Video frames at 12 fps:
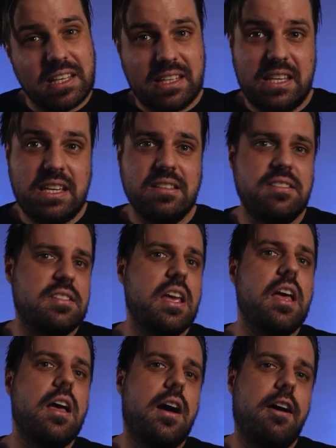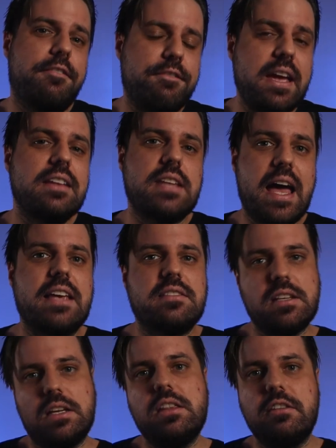the kids, are
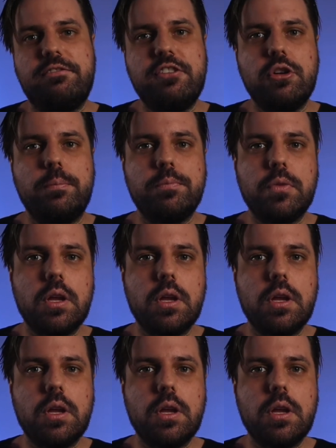fantastic in the film.